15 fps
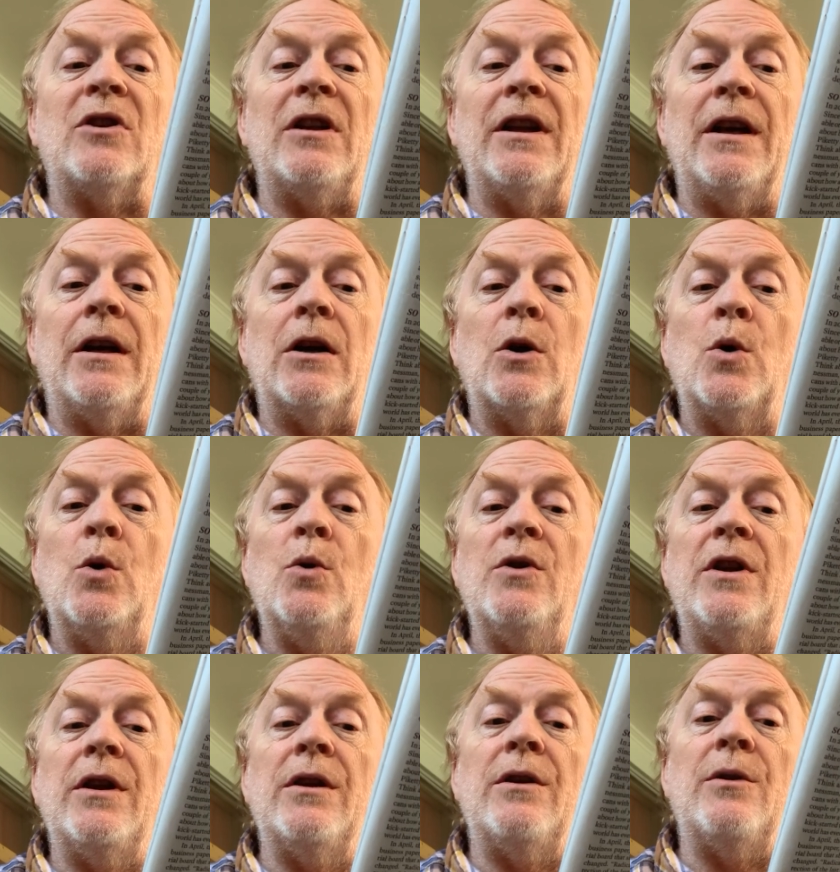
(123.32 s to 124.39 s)
clear who
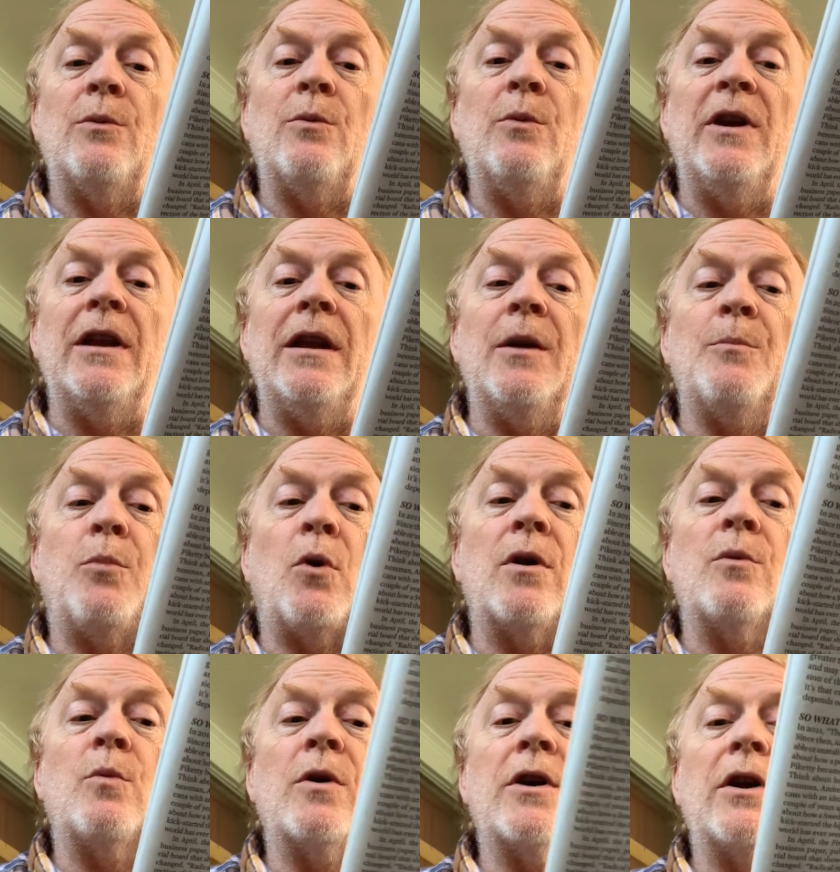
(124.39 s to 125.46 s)
did the really
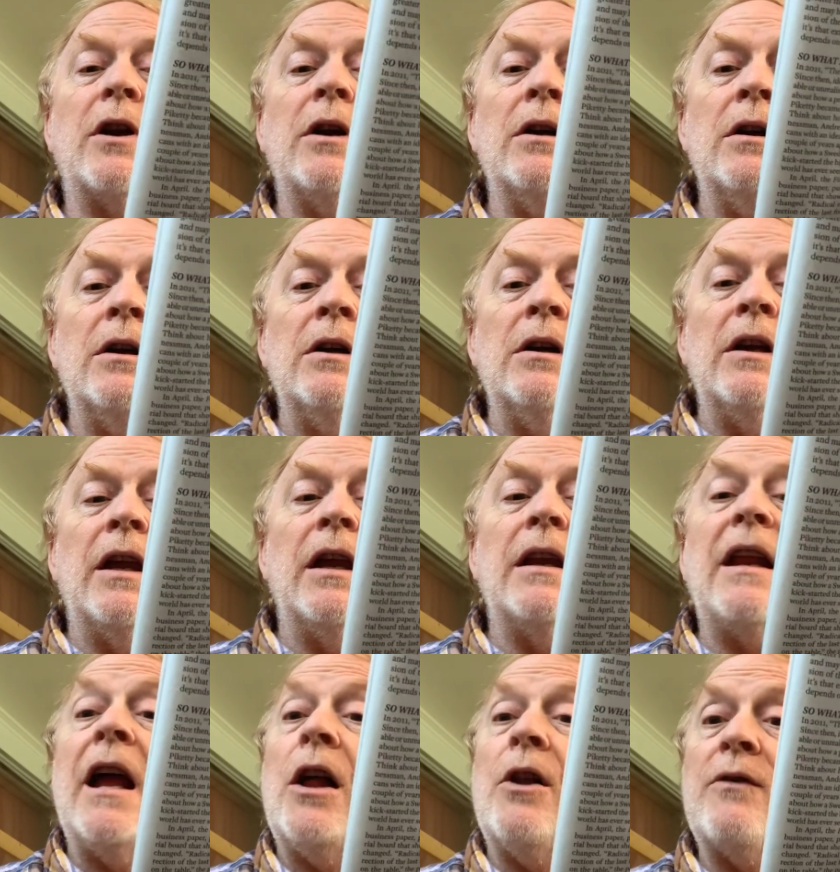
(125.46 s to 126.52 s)
important work
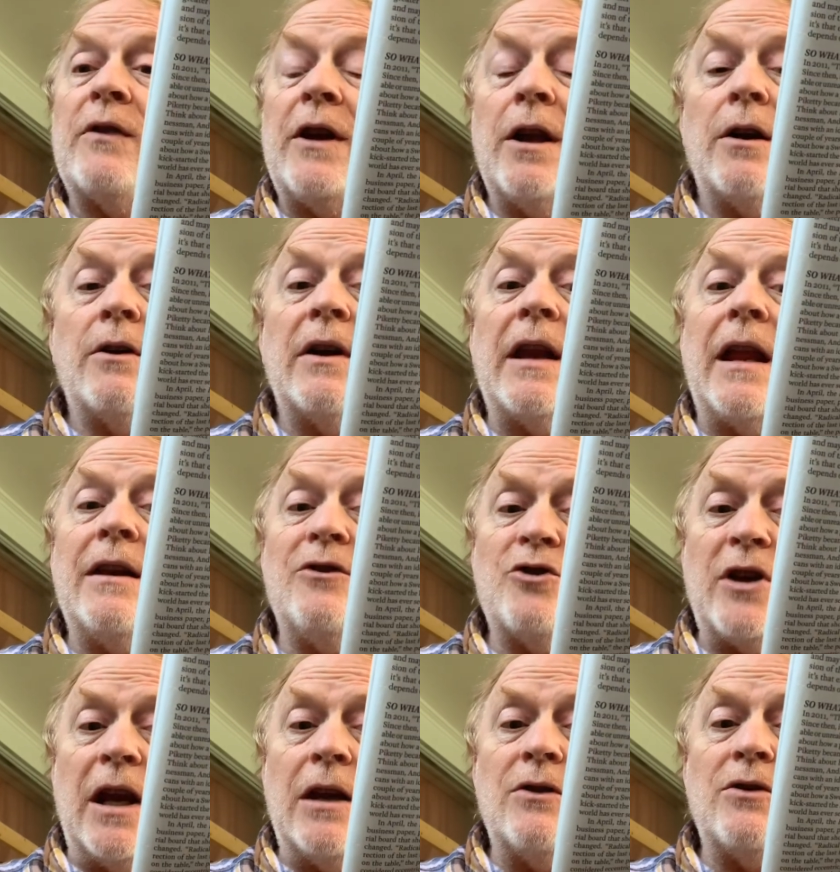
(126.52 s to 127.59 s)
in healthcare and
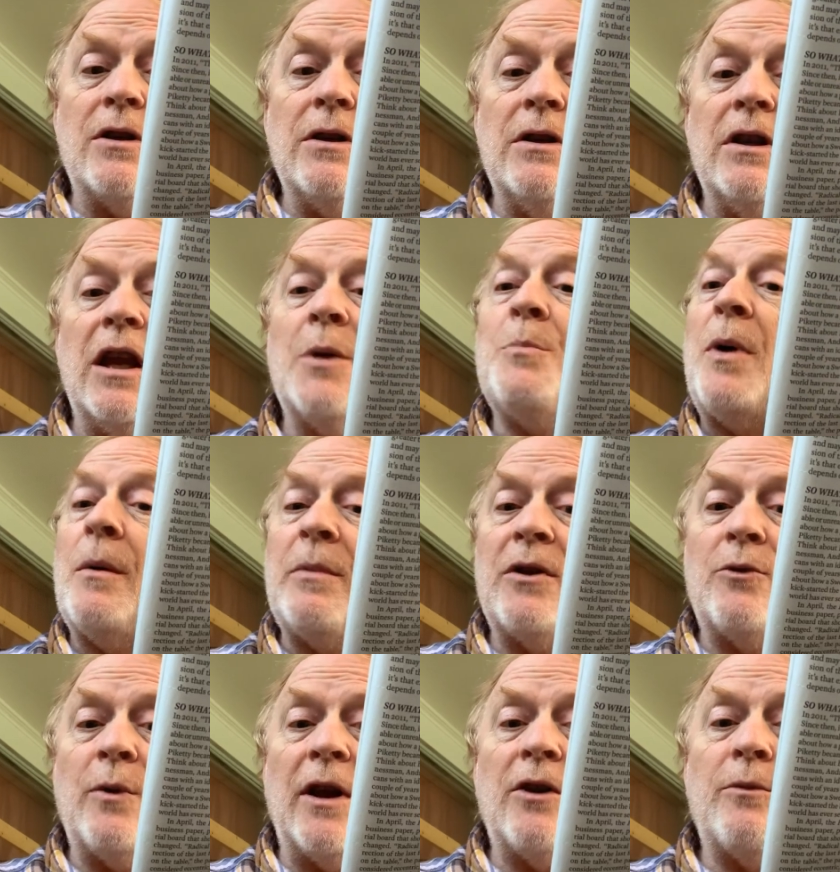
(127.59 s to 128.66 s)
education, in public
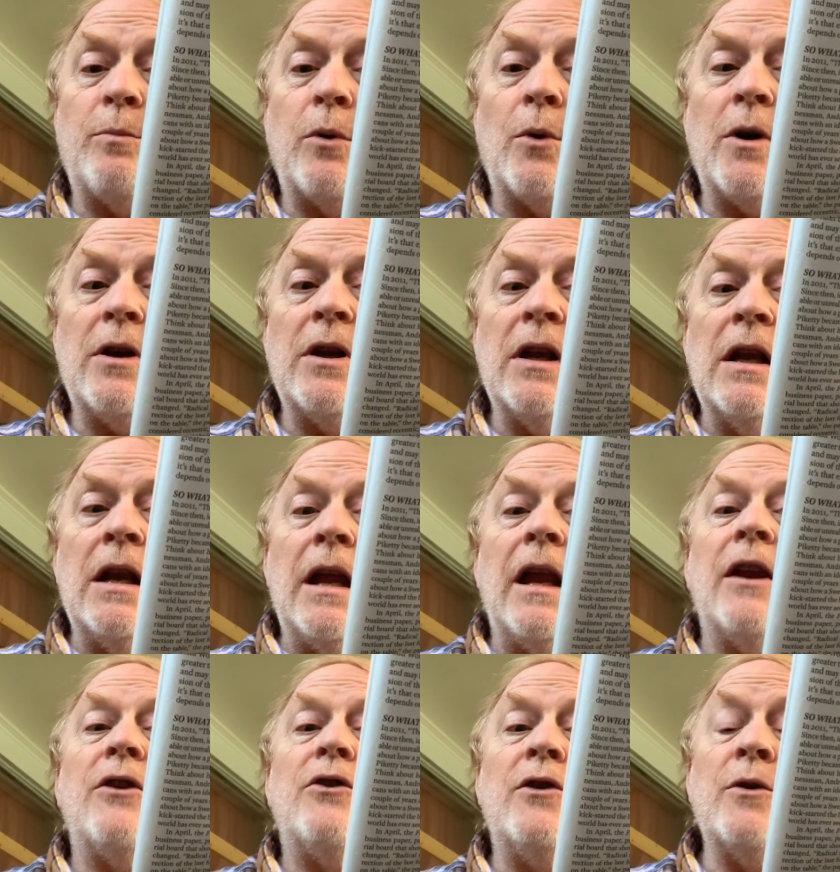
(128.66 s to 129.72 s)
transport,
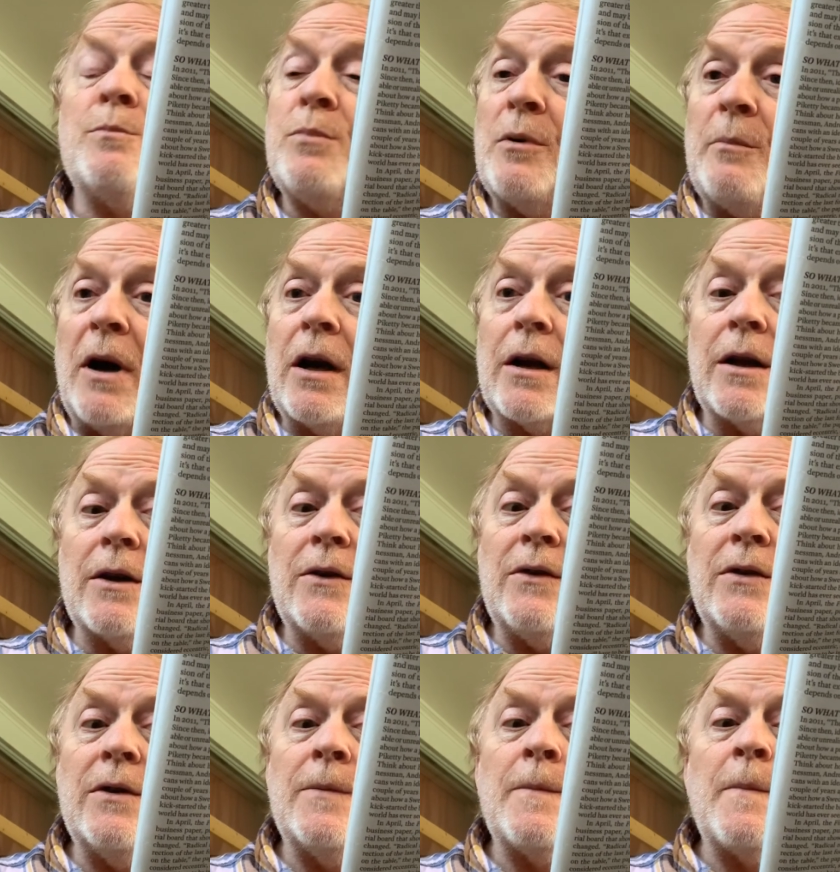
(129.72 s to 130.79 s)
in supermarkets.